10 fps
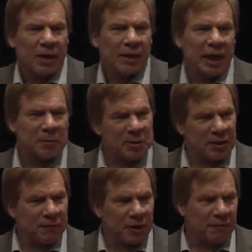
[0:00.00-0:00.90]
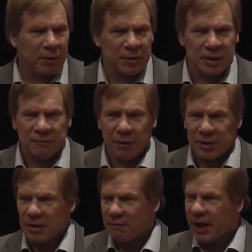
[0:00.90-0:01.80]
not specifically fo
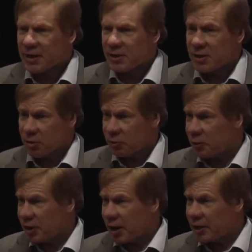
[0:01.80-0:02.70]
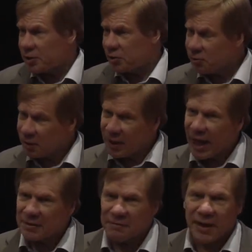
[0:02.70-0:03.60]
focus on vaccines, although I do a
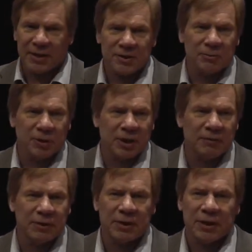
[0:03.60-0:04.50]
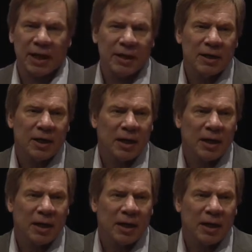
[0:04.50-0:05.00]
lot of vaccine work even today.